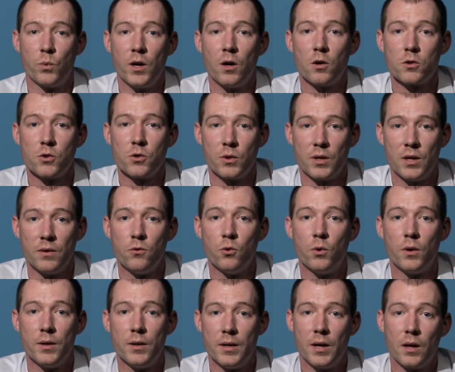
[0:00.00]
We also give
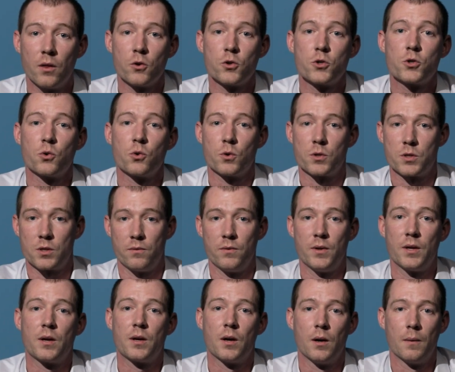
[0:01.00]
you another source of
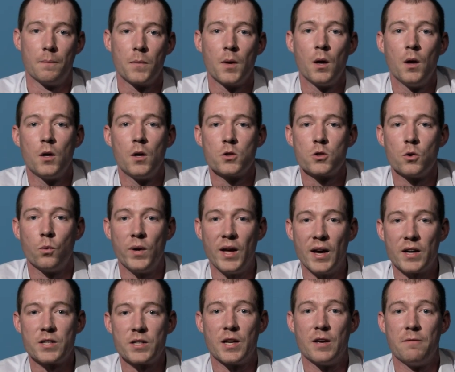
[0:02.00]
income. So we
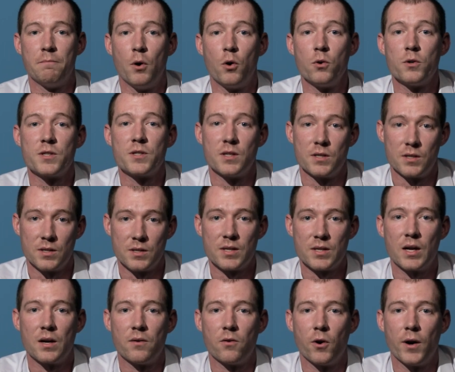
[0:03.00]
actually get bonuses
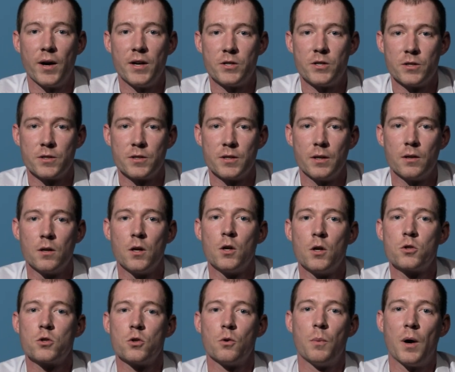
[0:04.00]
inside of our agency.
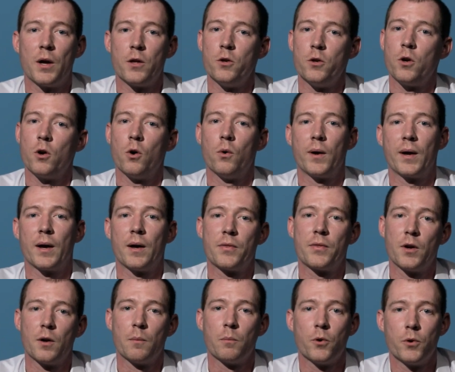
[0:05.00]
So by you going out
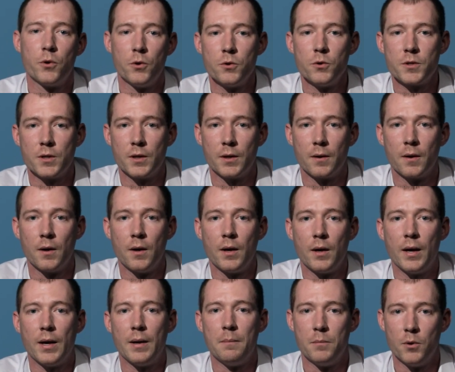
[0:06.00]
there and producing
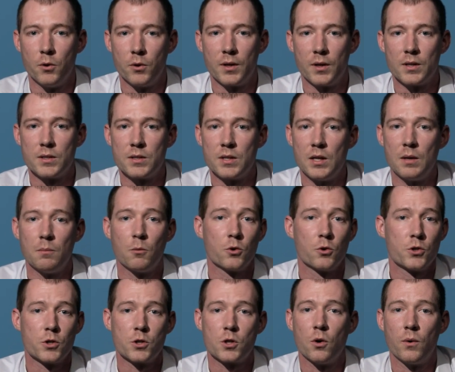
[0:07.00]
and building a team or
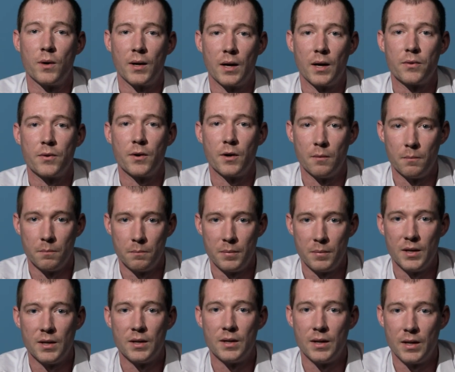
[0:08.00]
just going out there and
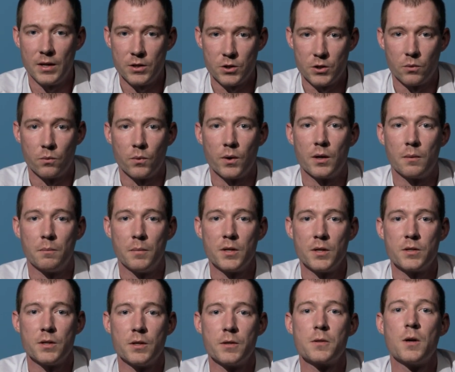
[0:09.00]
being an agent running
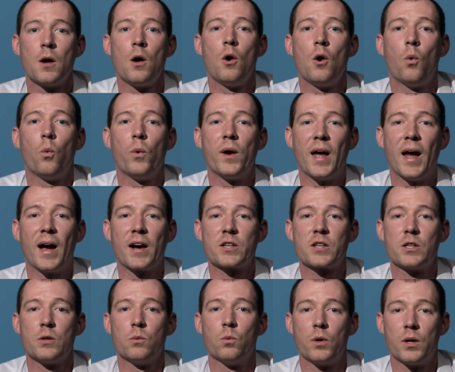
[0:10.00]
business, we
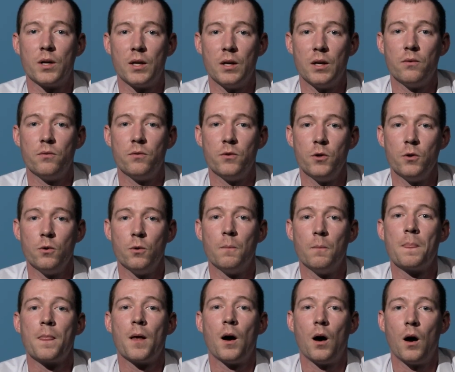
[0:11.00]
actually will give
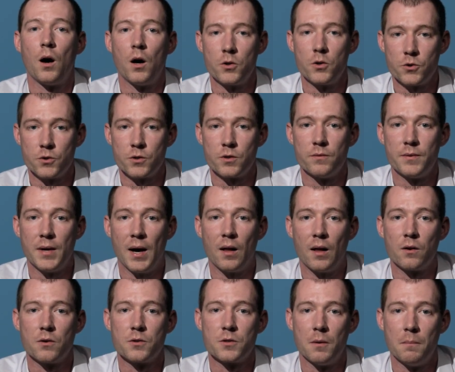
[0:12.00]
you hundreds of dollars